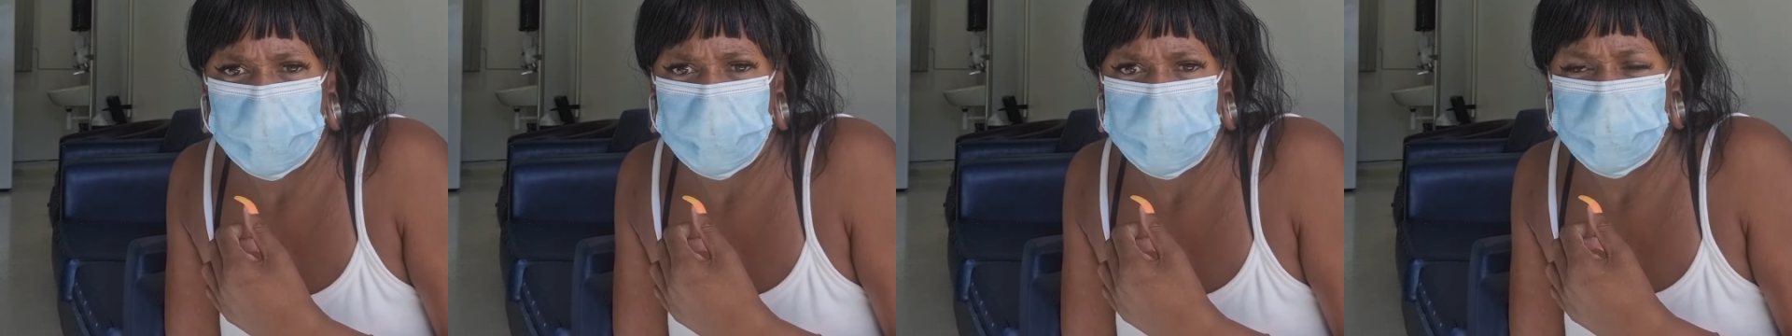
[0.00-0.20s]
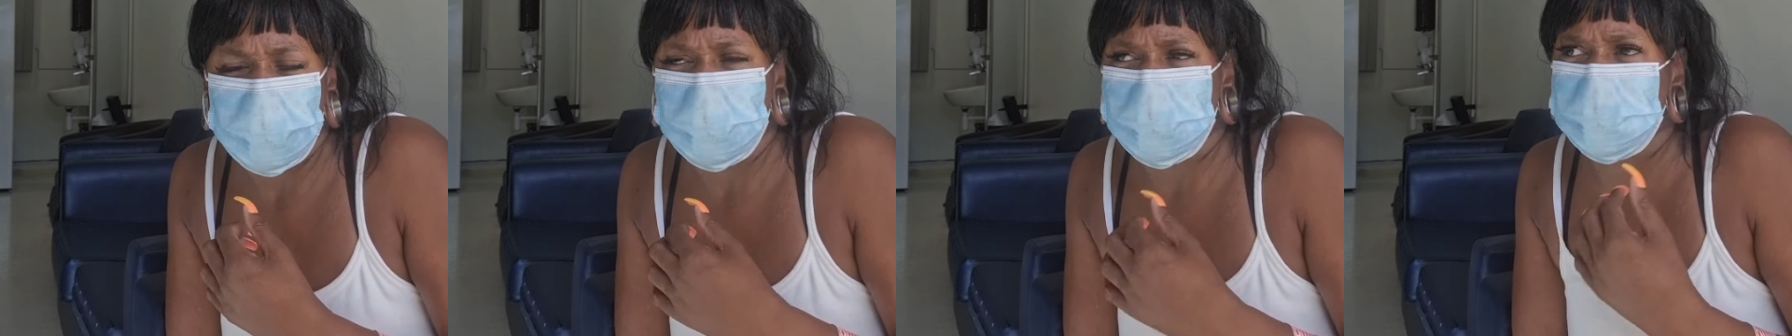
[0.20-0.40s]

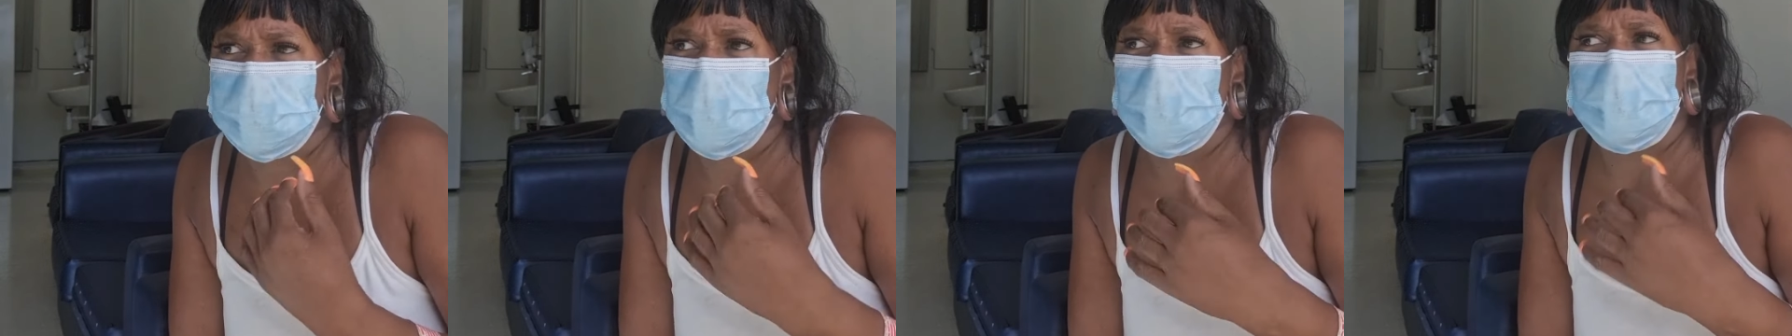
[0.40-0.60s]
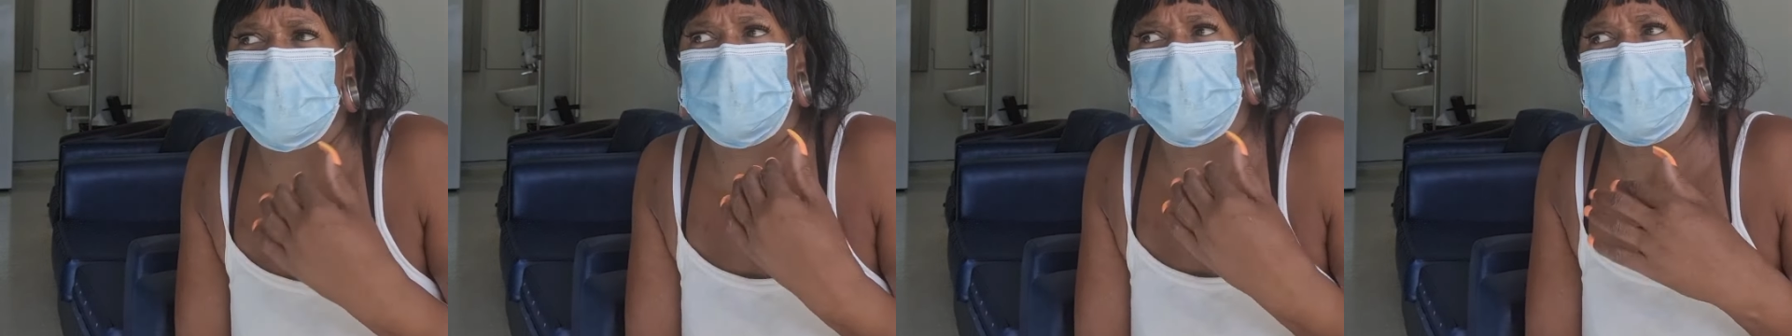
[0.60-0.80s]
You're
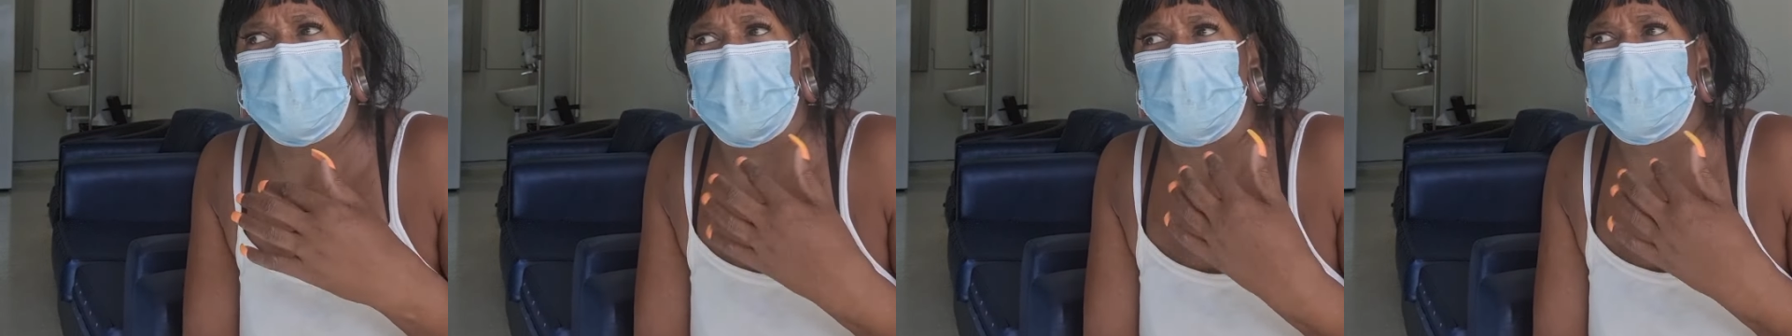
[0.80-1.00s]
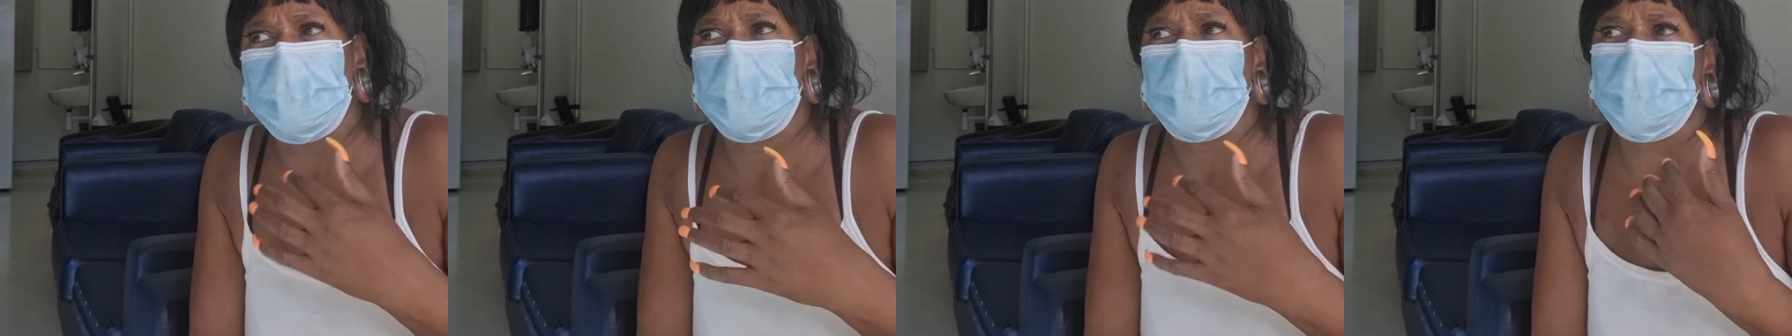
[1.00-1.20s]
joking, you
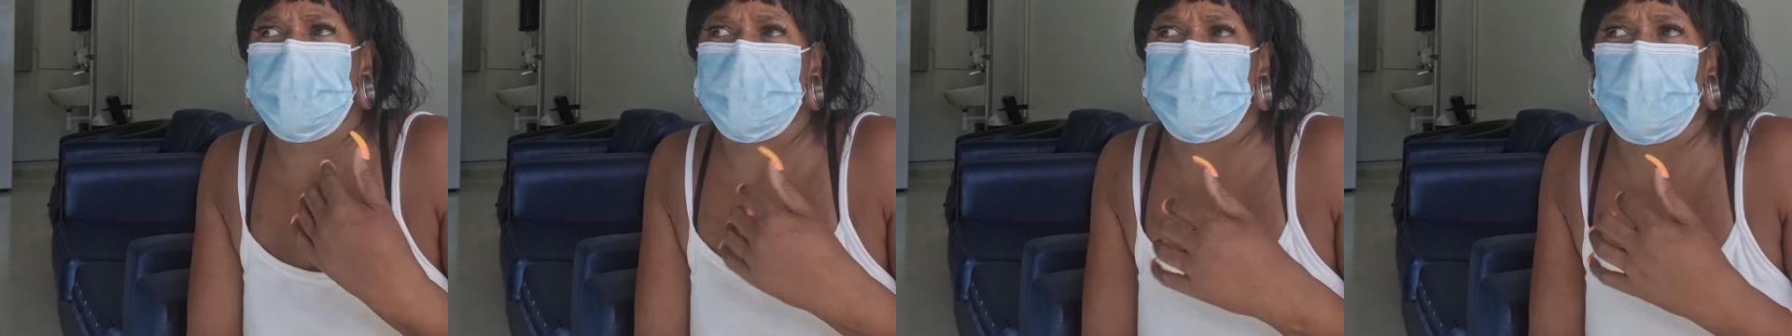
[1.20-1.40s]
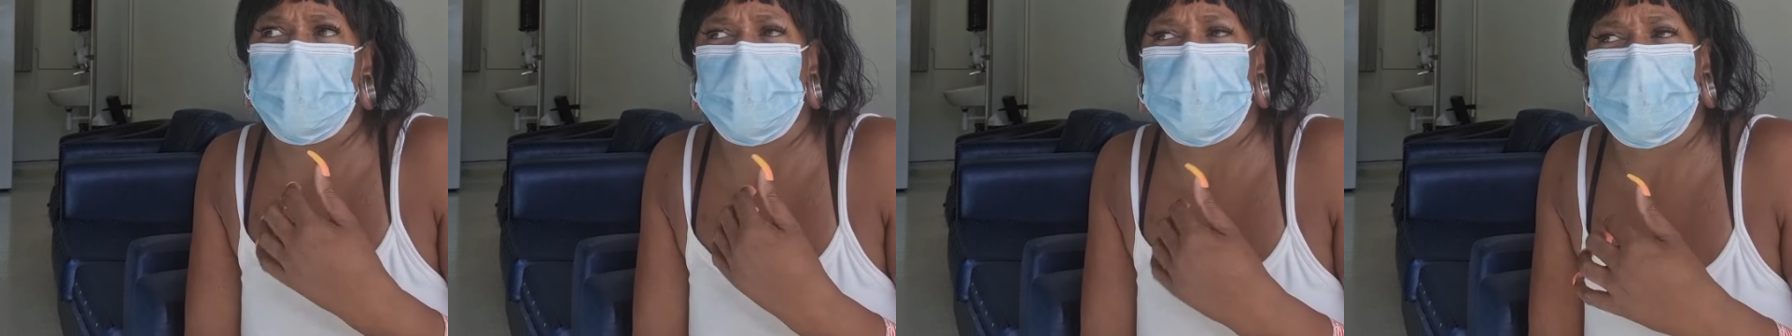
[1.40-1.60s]
have a little
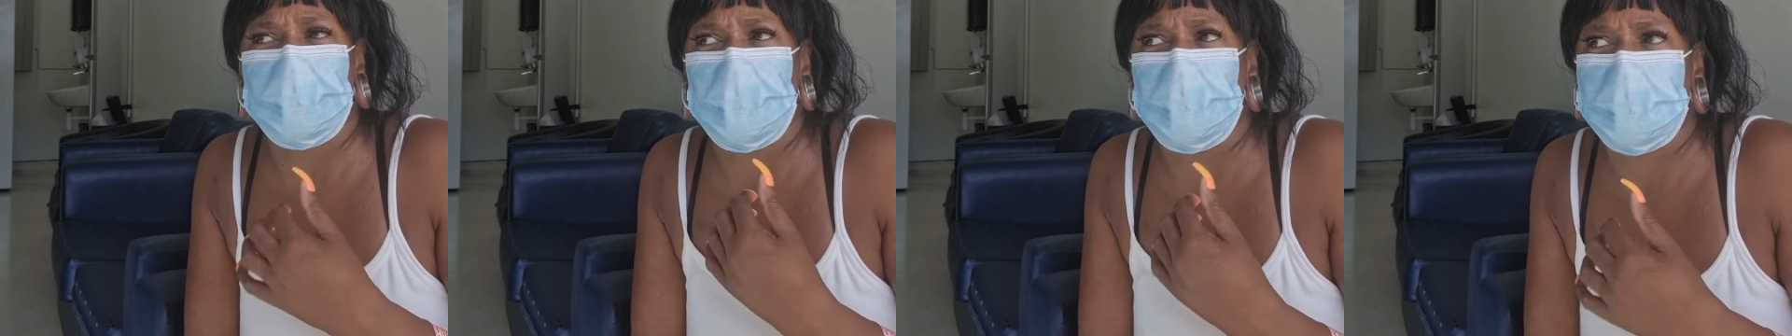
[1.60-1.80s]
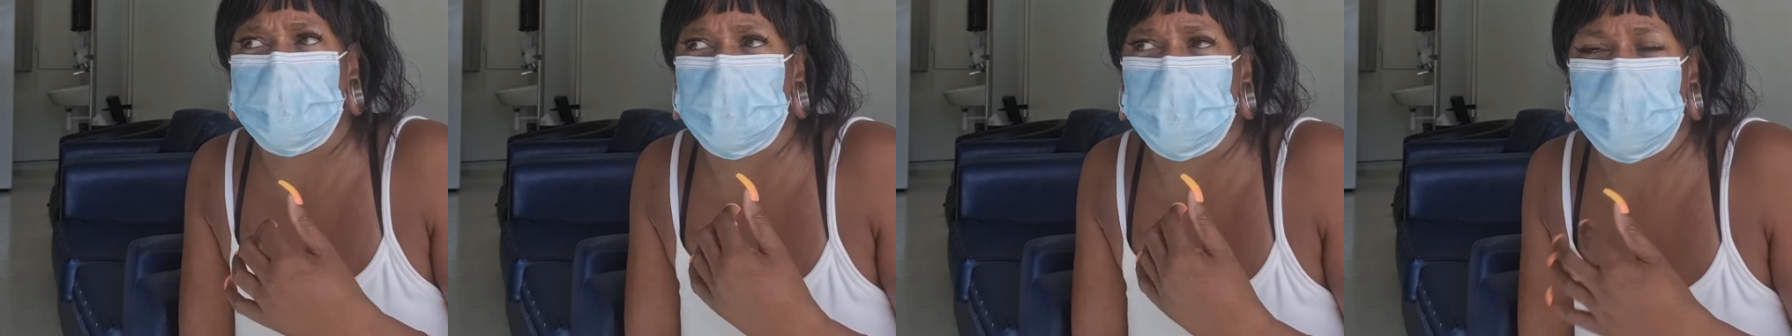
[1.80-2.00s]
joke,
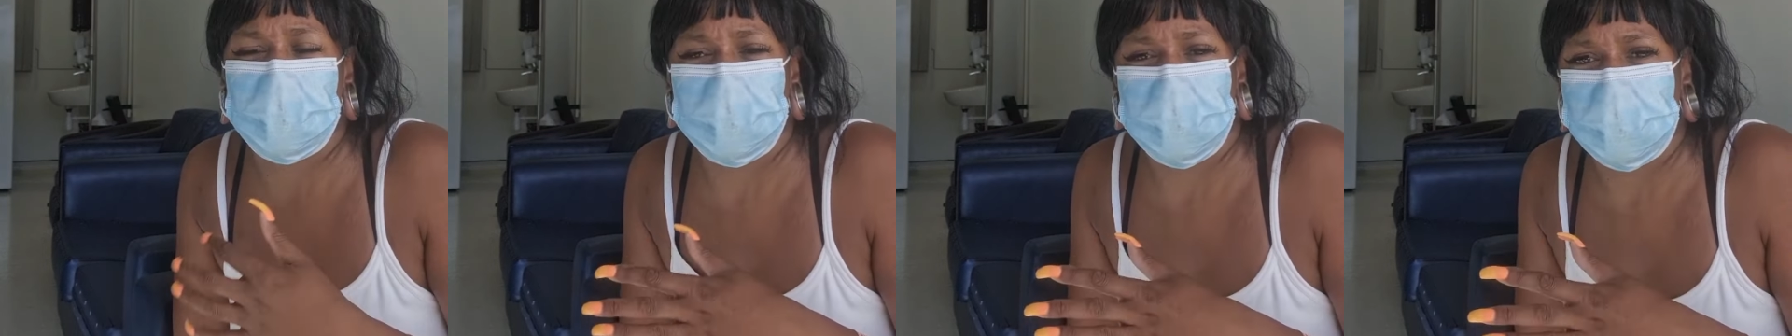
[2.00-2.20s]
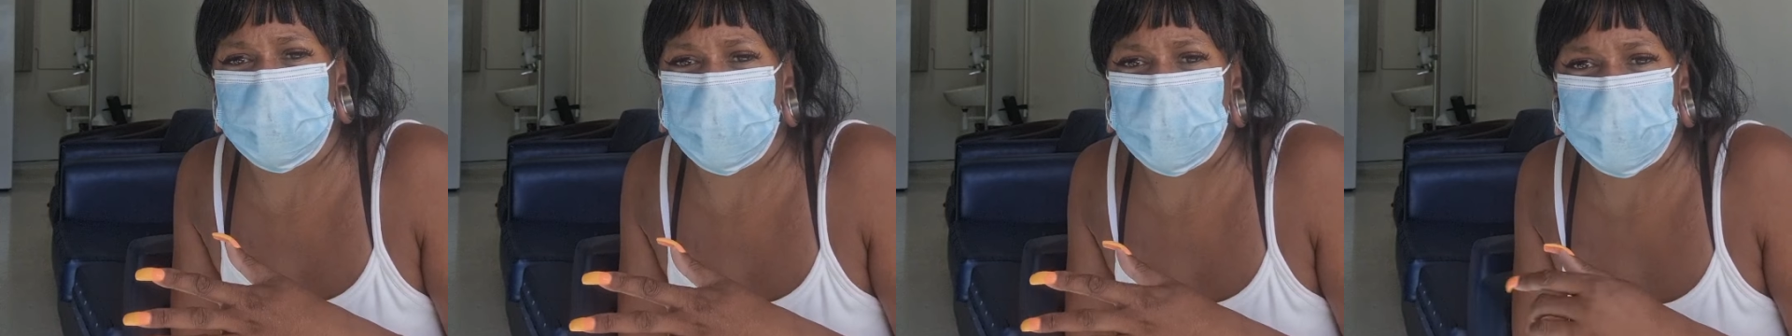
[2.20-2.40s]
fair
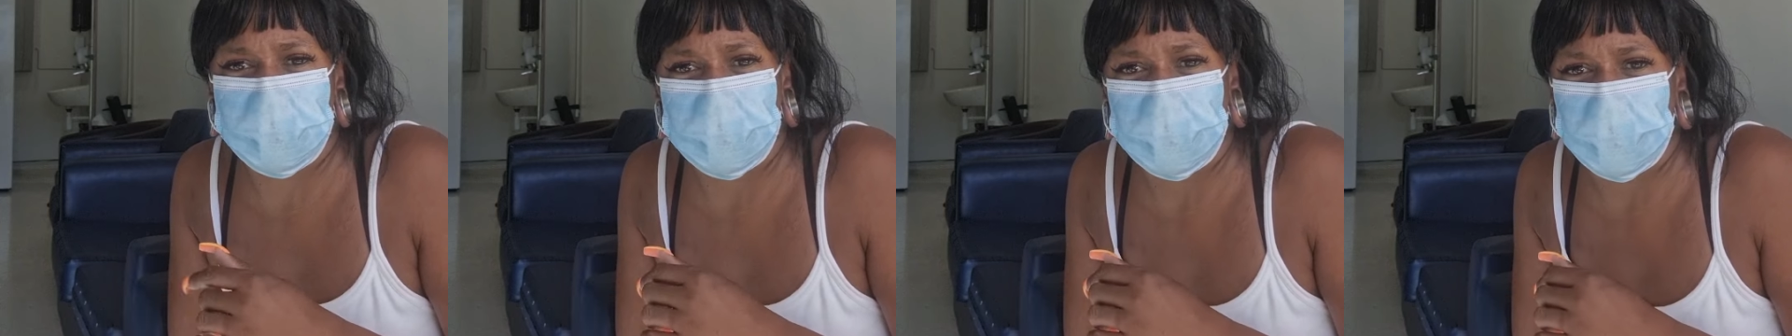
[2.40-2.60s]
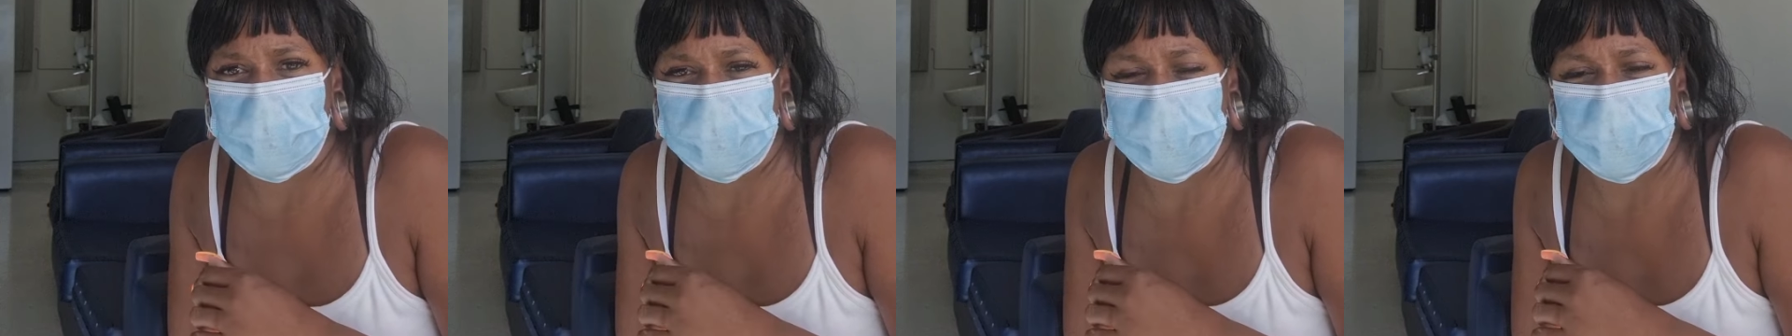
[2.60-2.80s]
play,
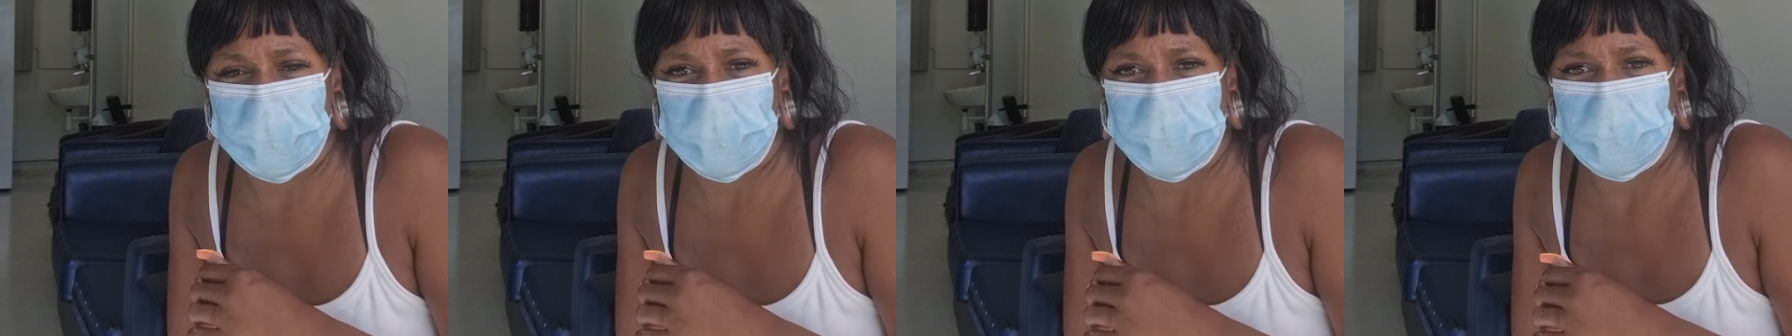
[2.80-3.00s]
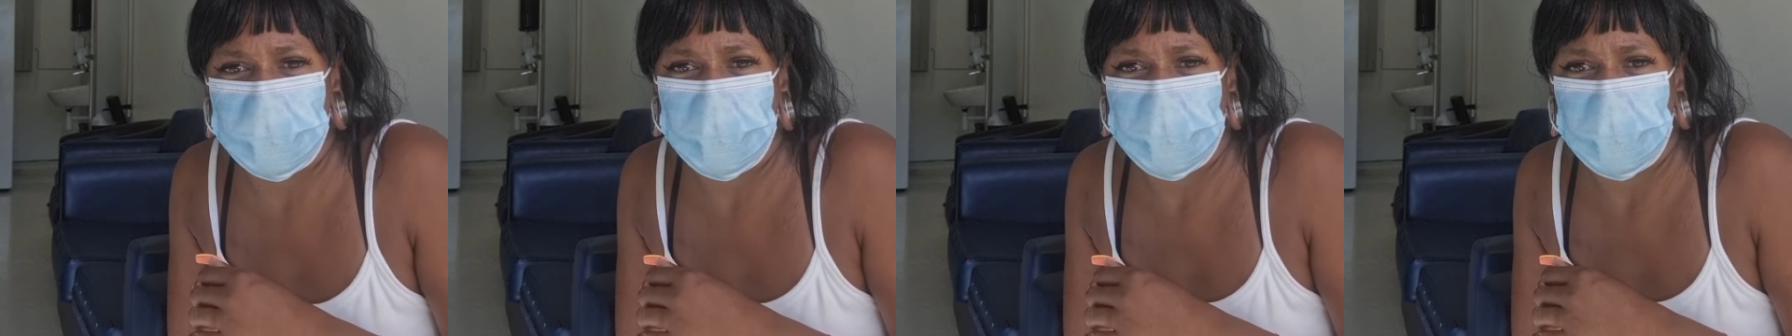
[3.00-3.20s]
yeah.